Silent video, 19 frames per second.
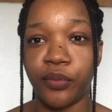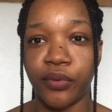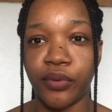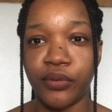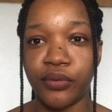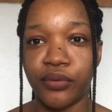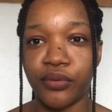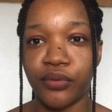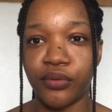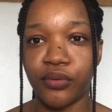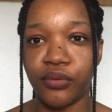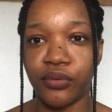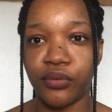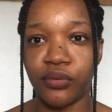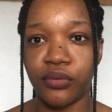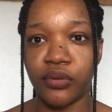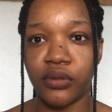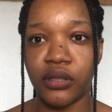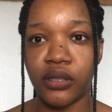word to
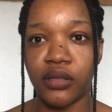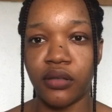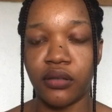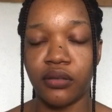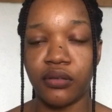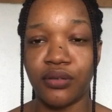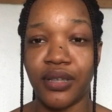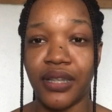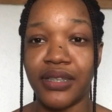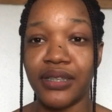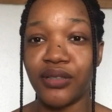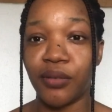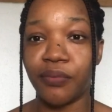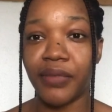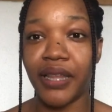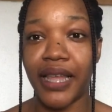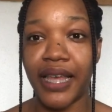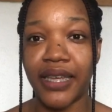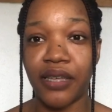use. So I did
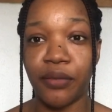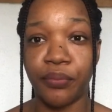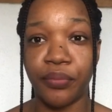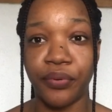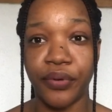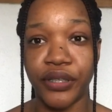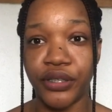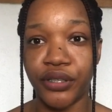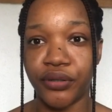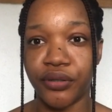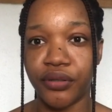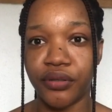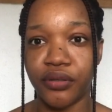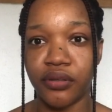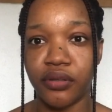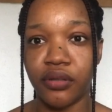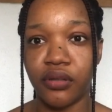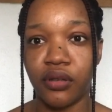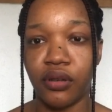something like impression
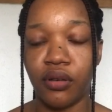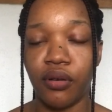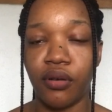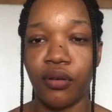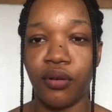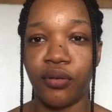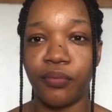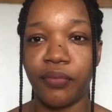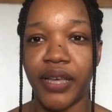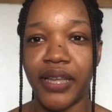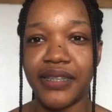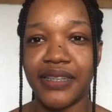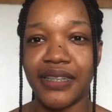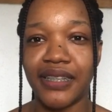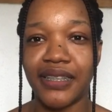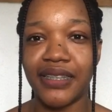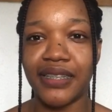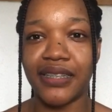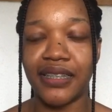on my
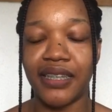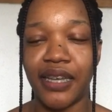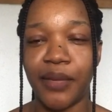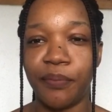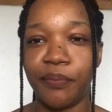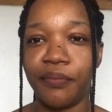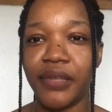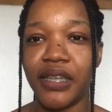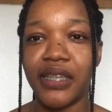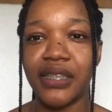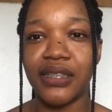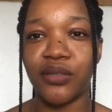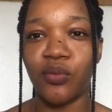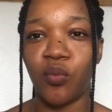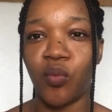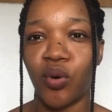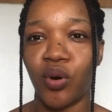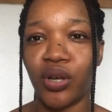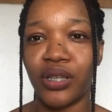teeth. They mixed
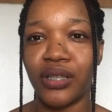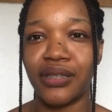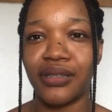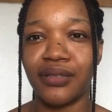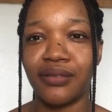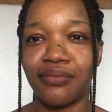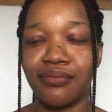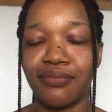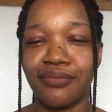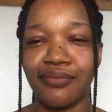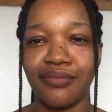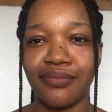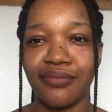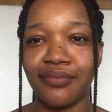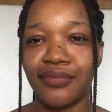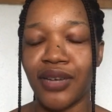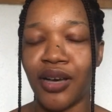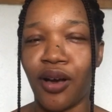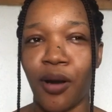one
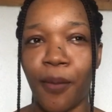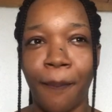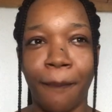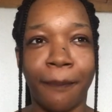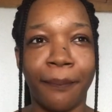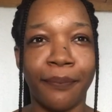um